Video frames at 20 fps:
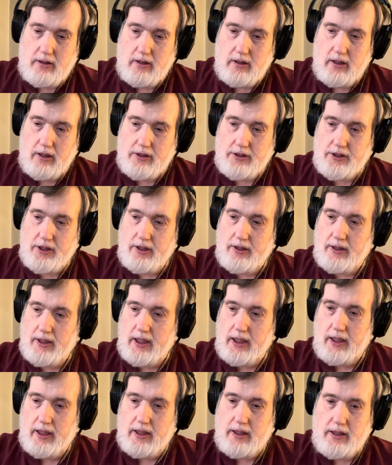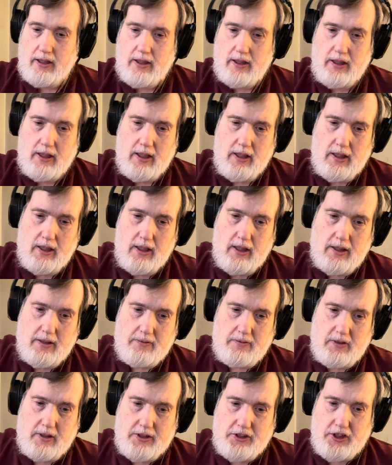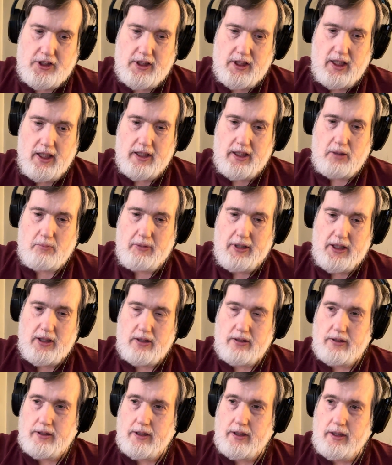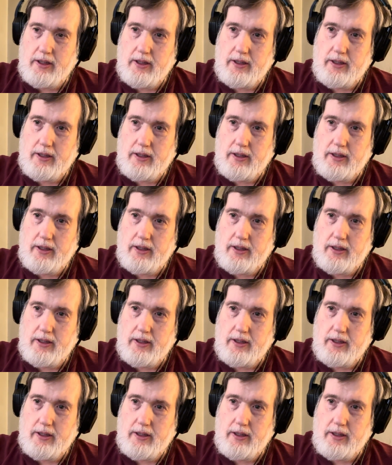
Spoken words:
Also, just got the mail, and